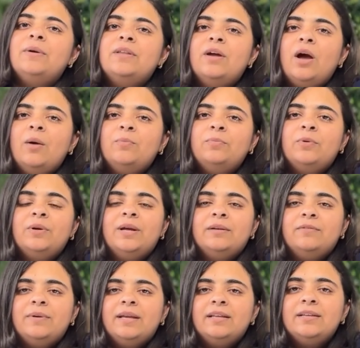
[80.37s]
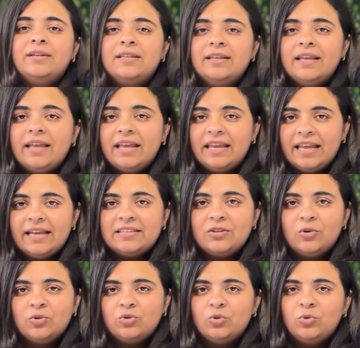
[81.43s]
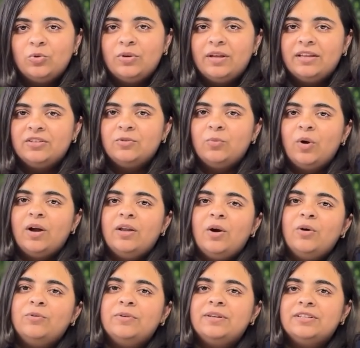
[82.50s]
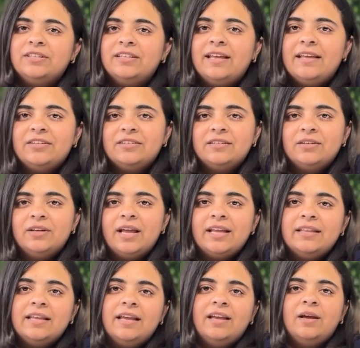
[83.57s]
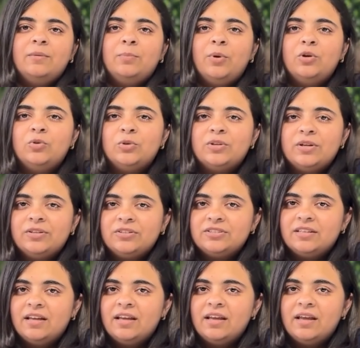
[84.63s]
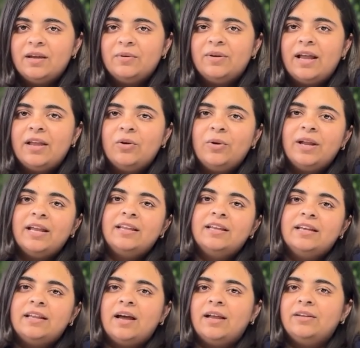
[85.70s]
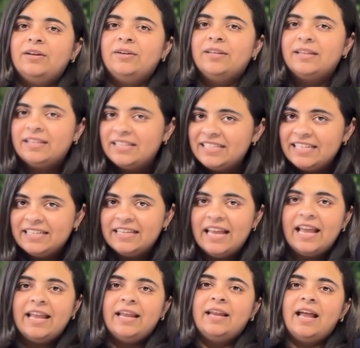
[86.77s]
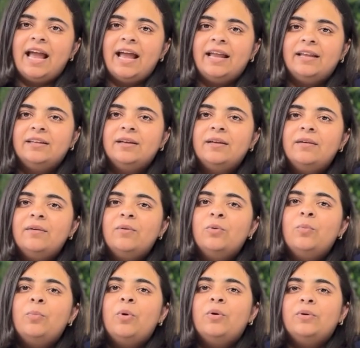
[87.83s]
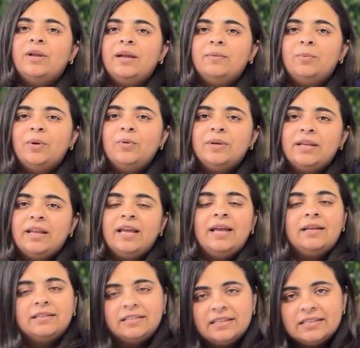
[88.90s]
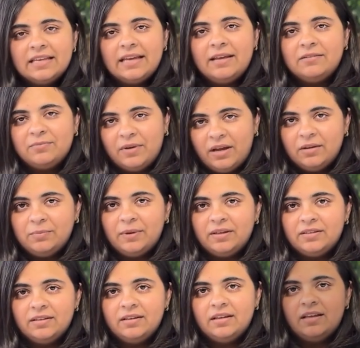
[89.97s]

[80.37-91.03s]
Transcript: its harmful effects, SO2 is one of the 6 criteria pollutants regulated under the Clean Air Act to protect public health and the environment.